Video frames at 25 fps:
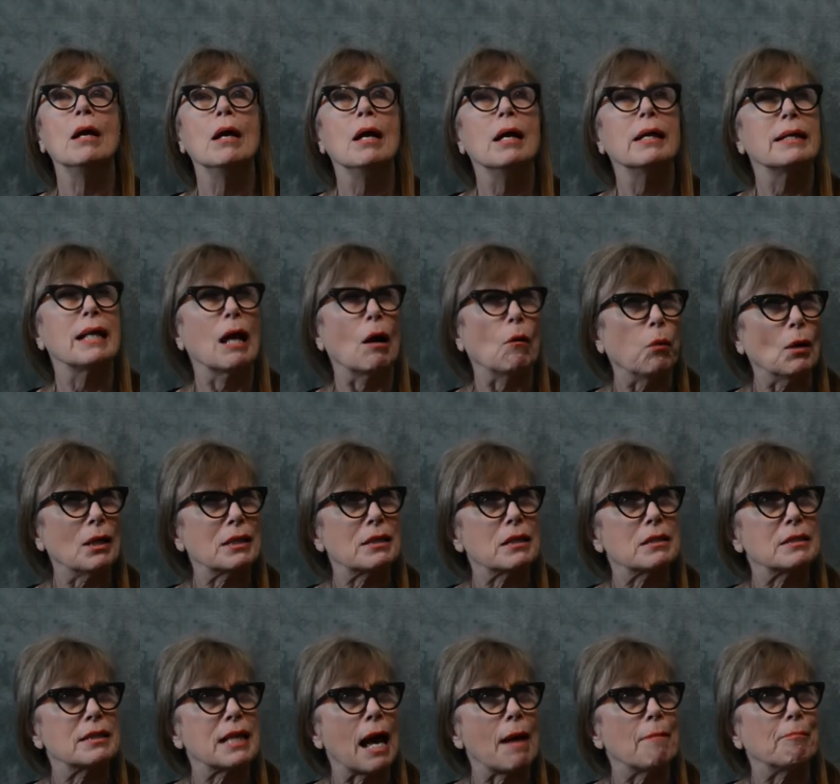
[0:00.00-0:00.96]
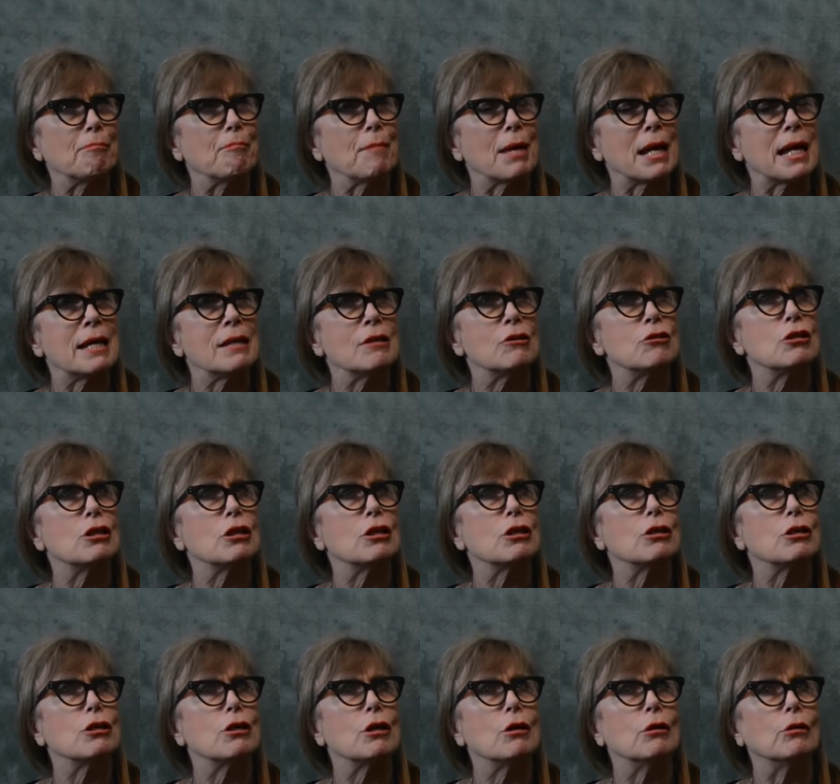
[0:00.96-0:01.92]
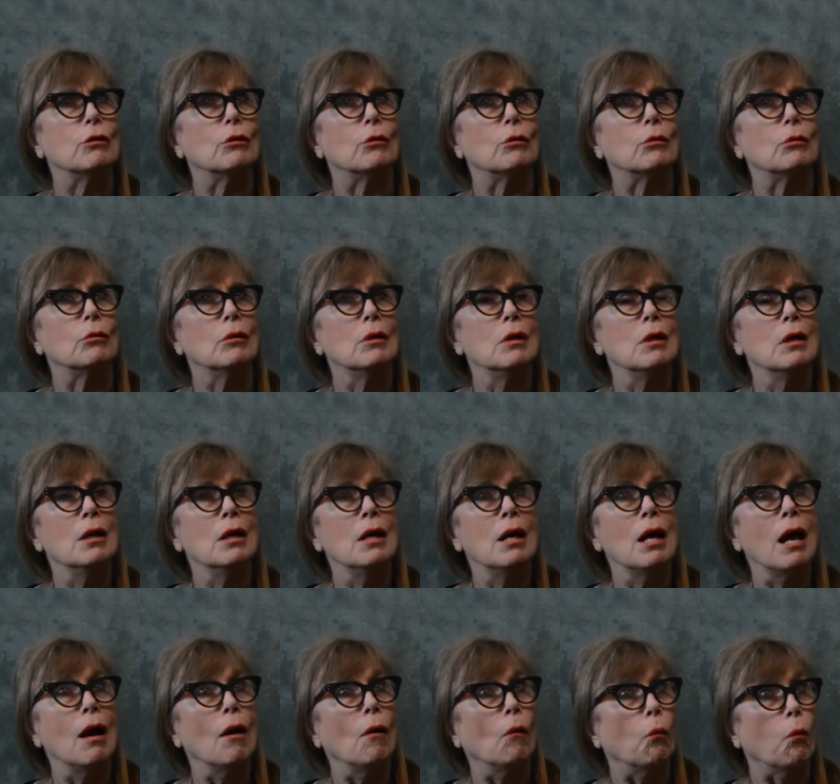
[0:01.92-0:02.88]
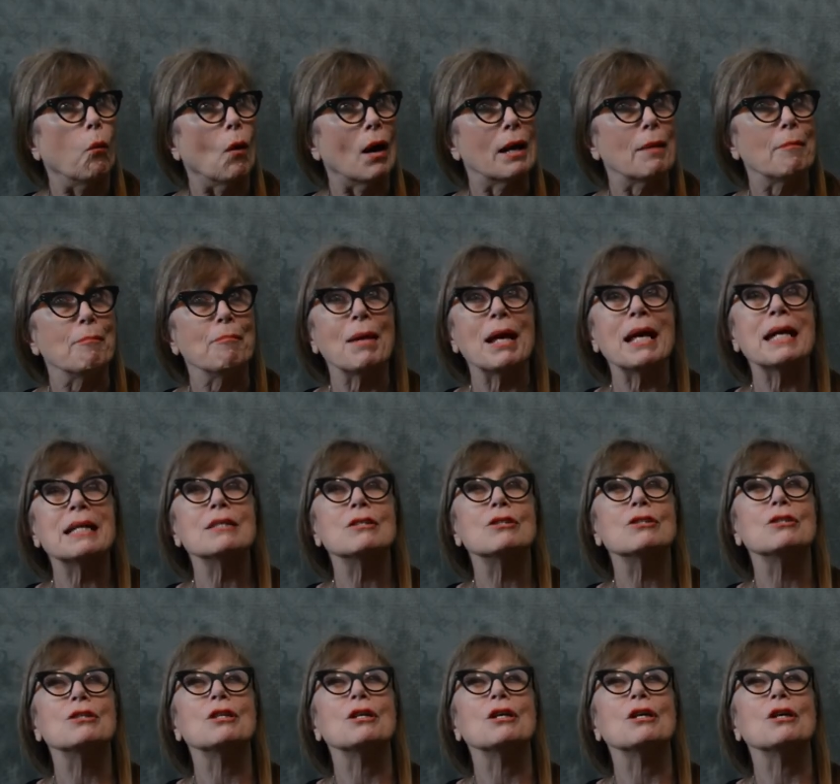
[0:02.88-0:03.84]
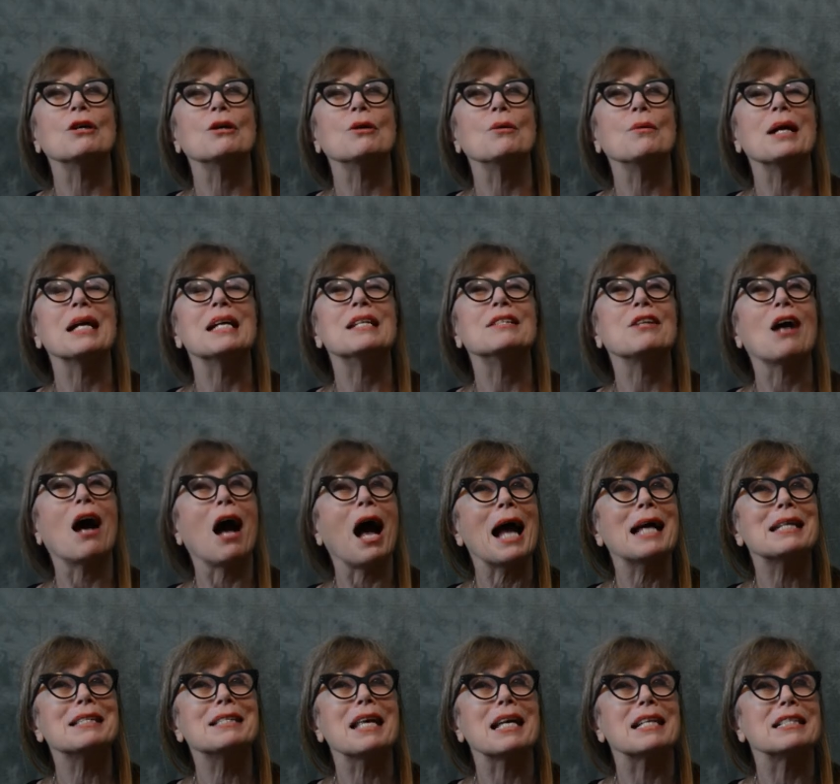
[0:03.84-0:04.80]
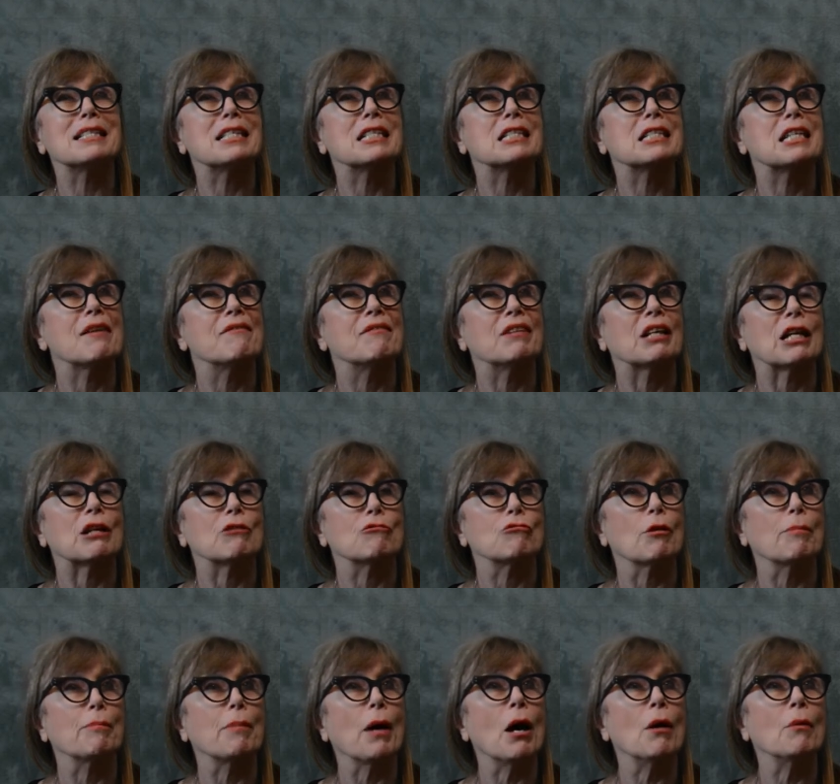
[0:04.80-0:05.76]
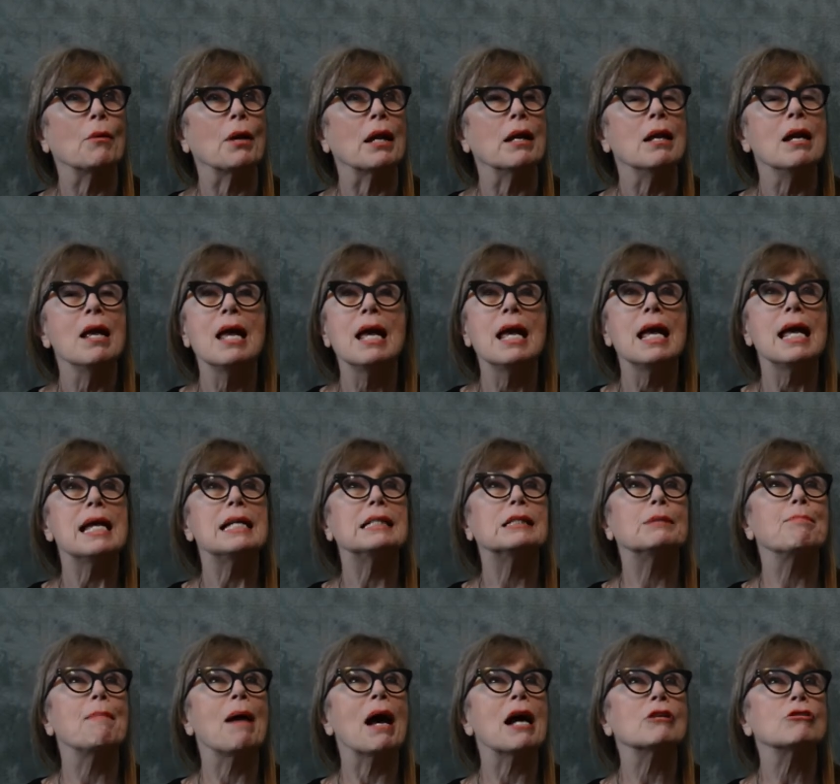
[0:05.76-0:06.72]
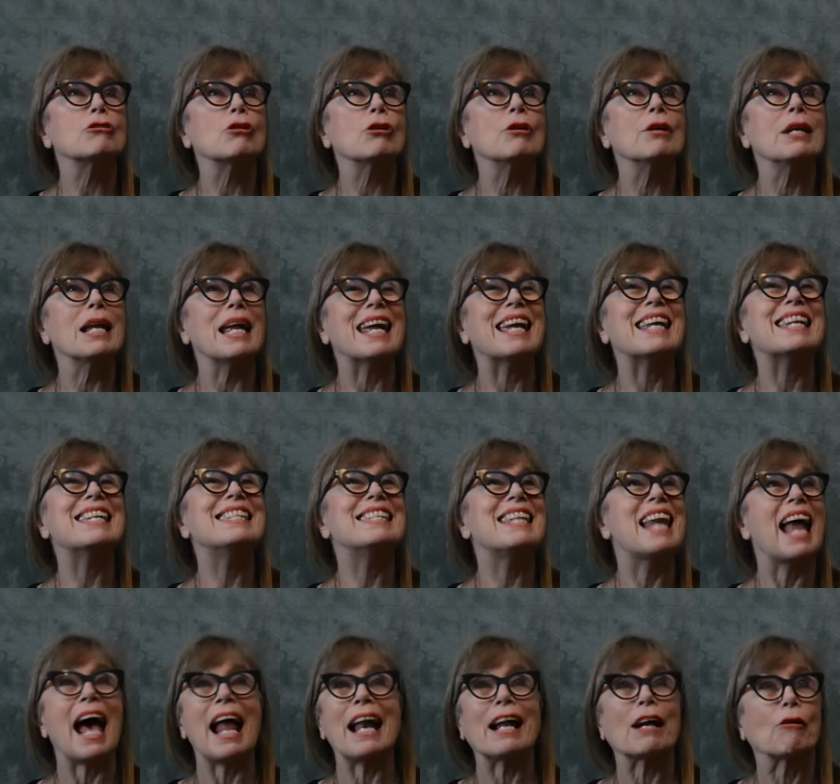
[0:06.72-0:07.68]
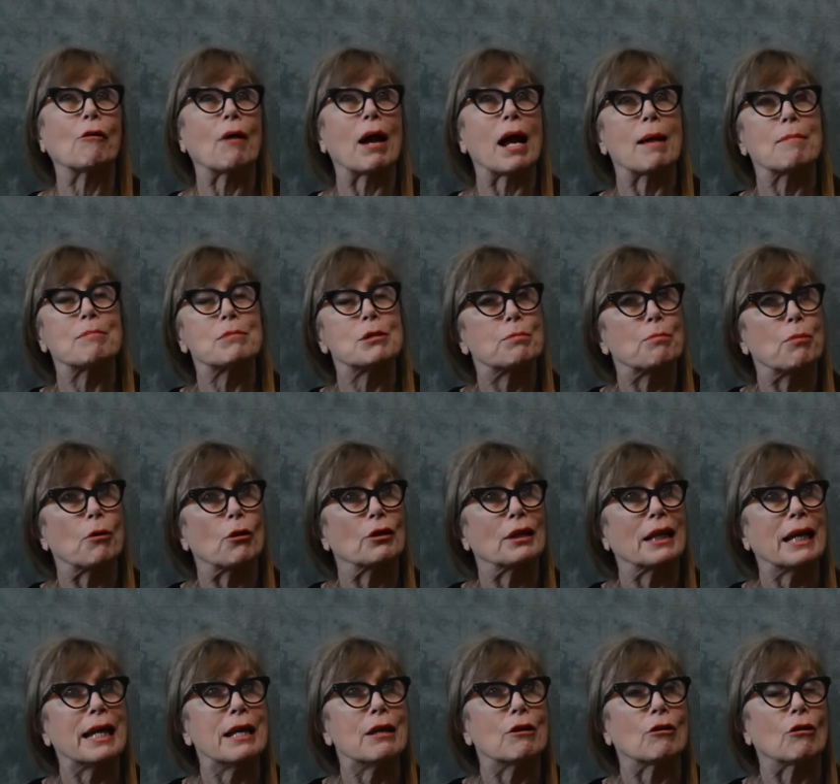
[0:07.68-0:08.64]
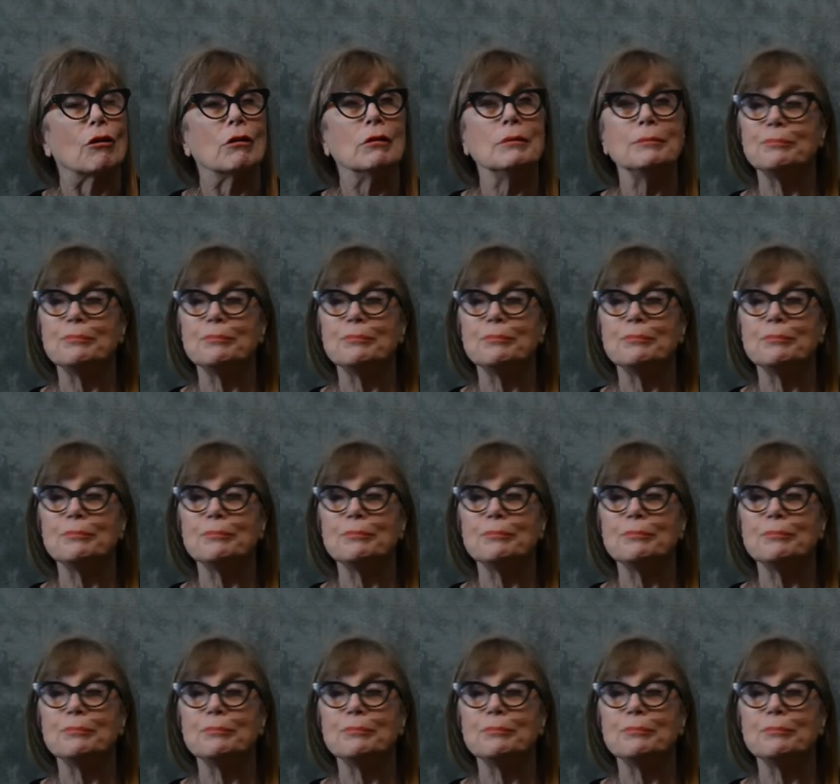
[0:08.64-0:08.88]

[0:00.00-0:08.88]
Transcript: Now, what does that mean to you? What it means to you is high sensitivity troponin is measured in nanograms per liter